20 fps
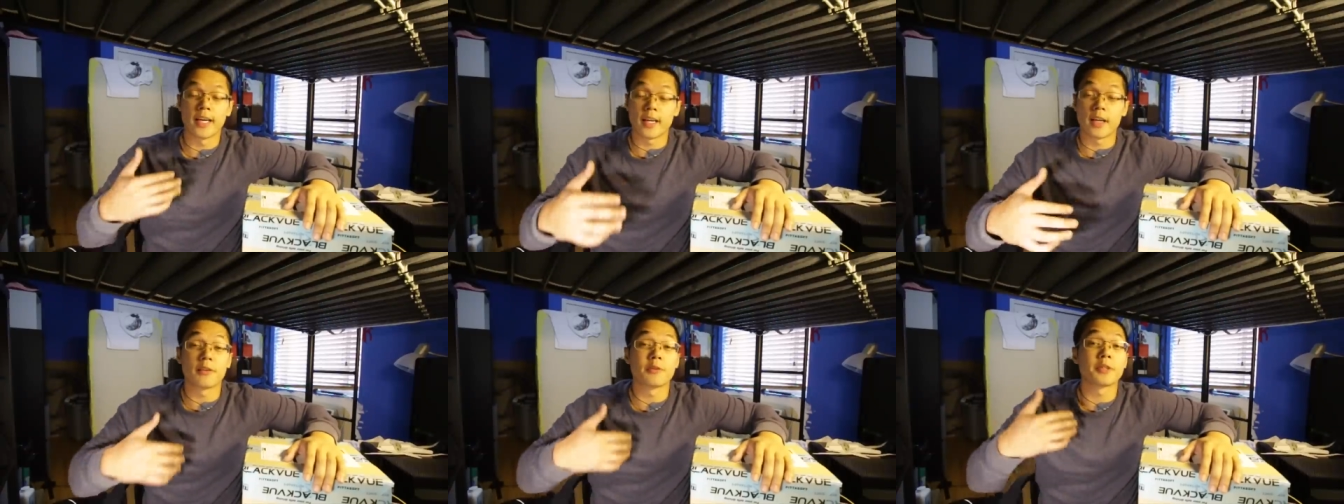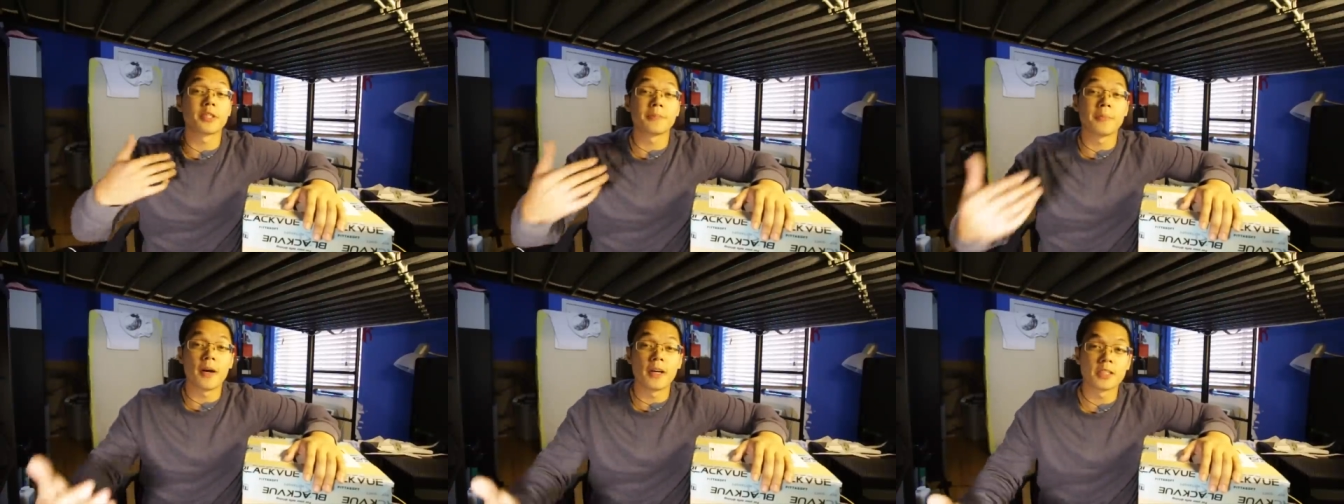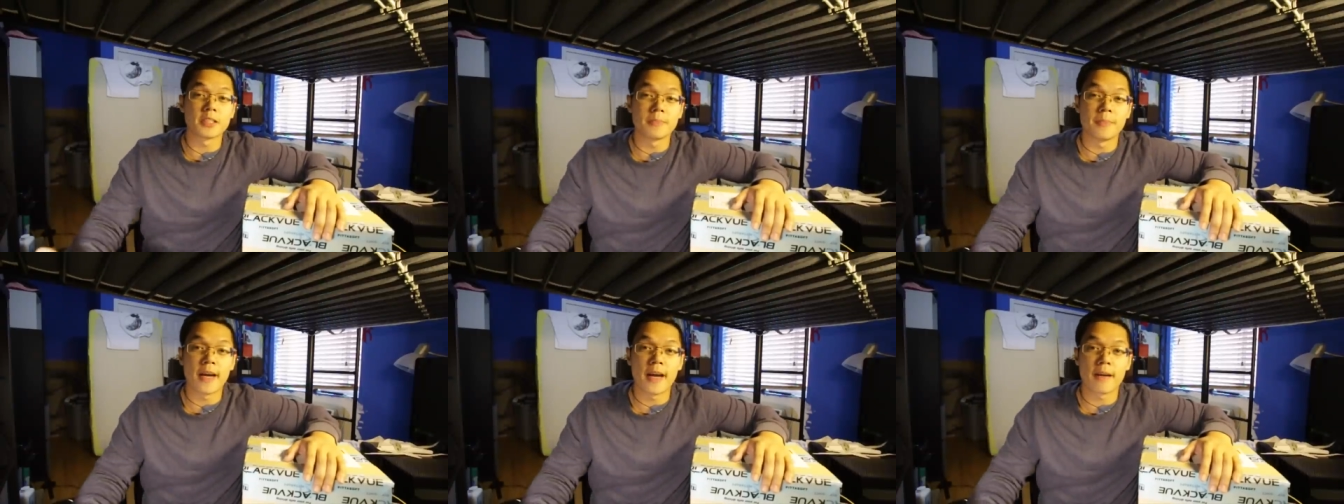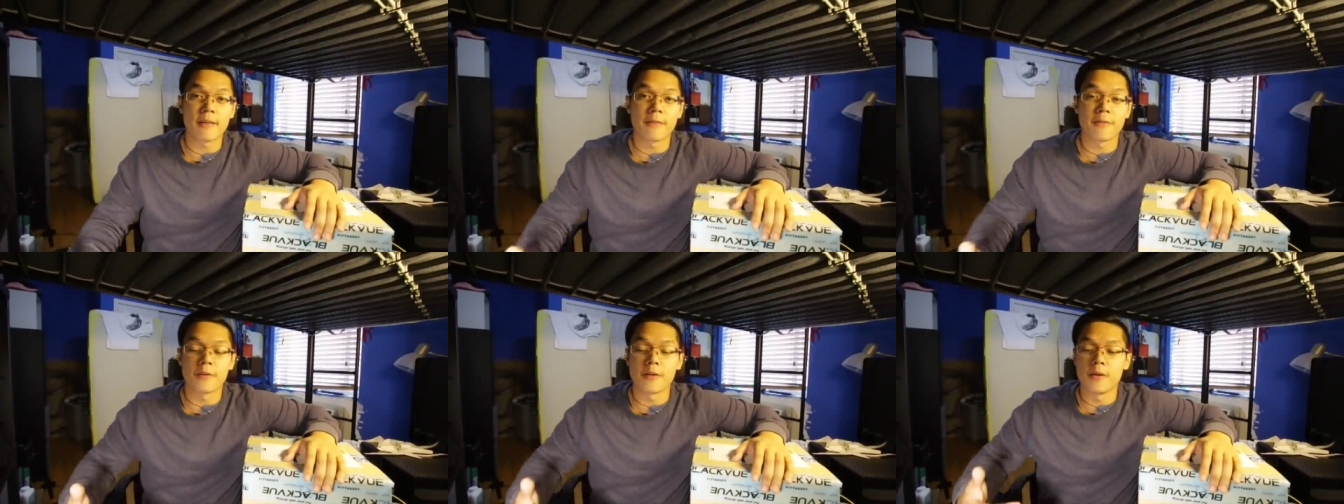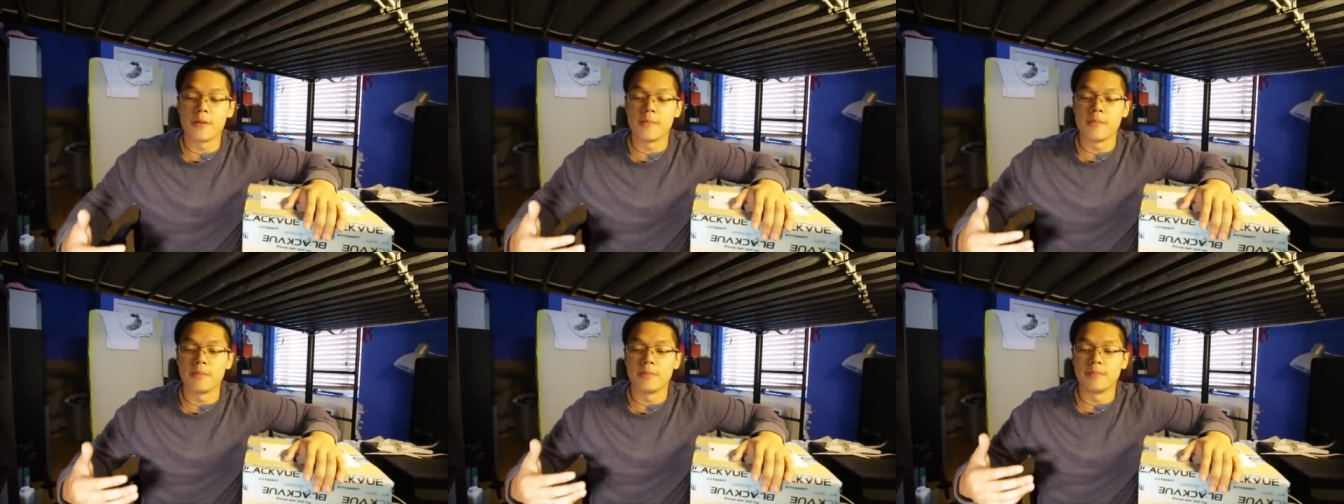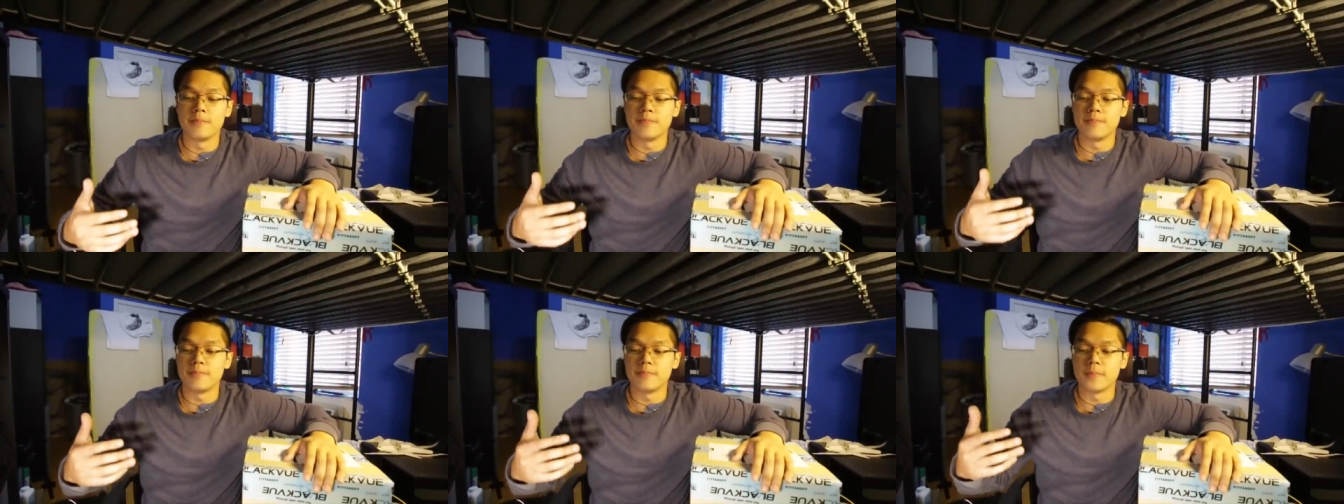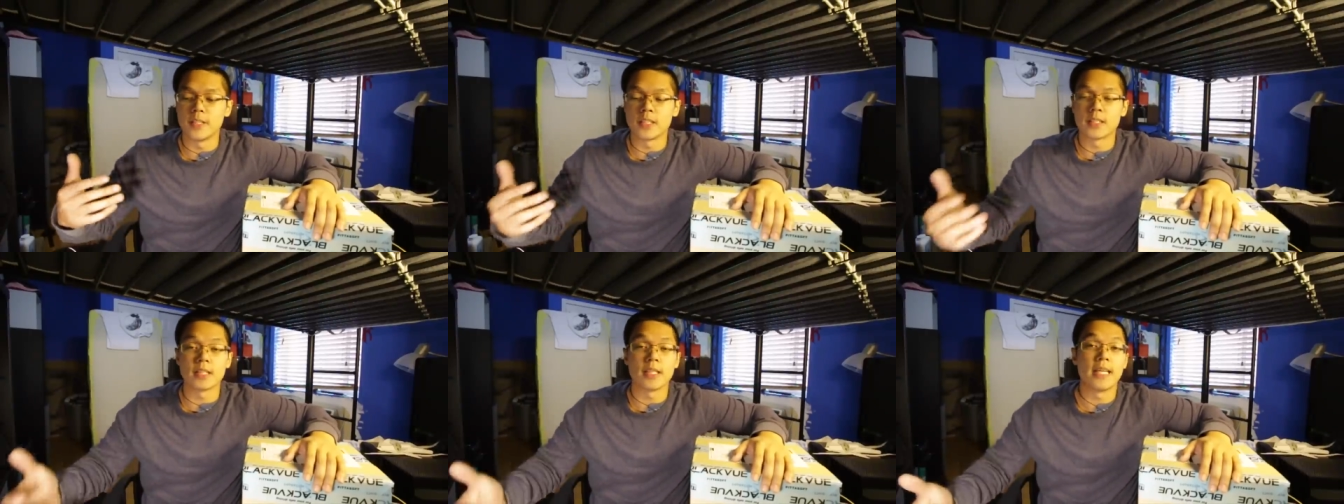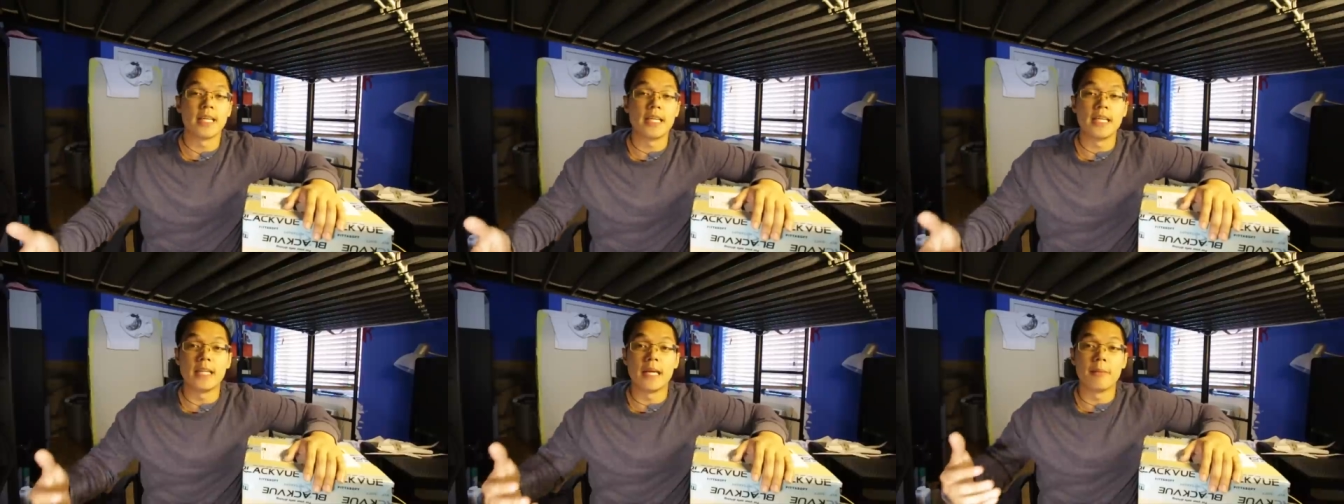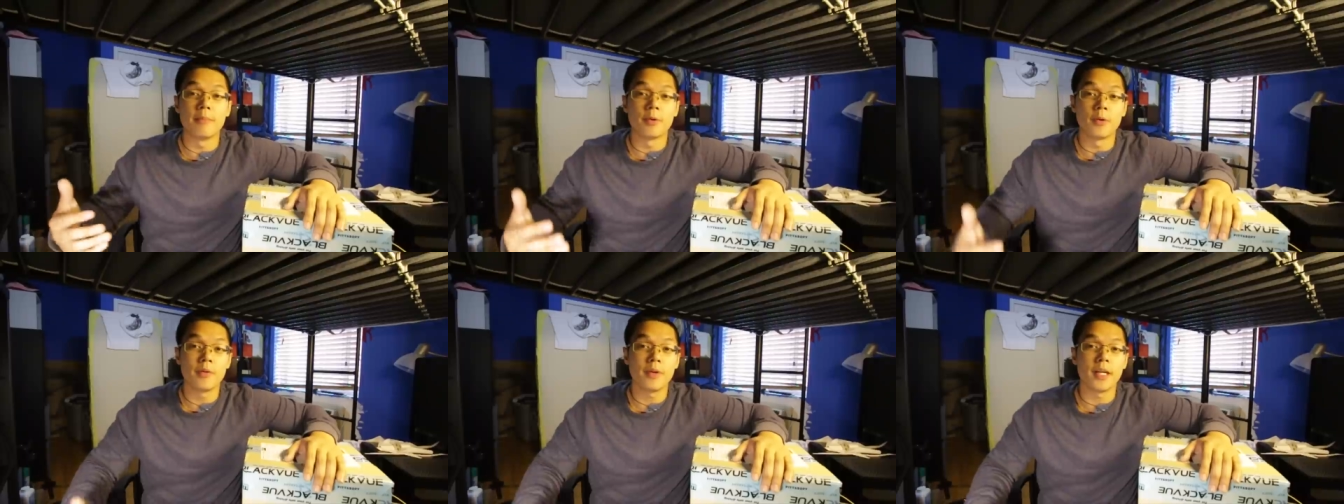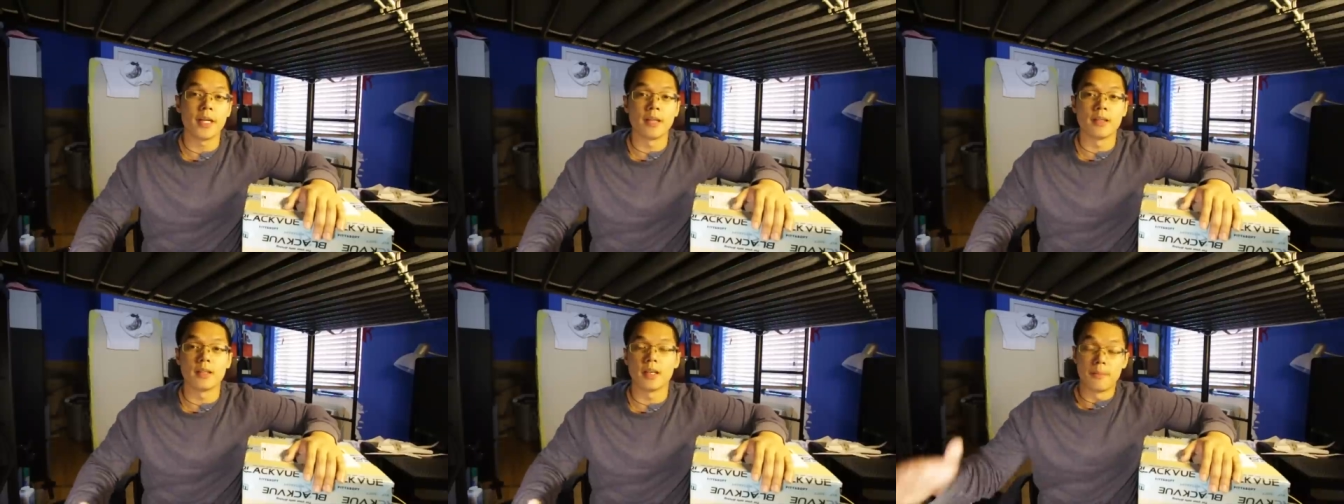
I got a response back from this lady named Maria.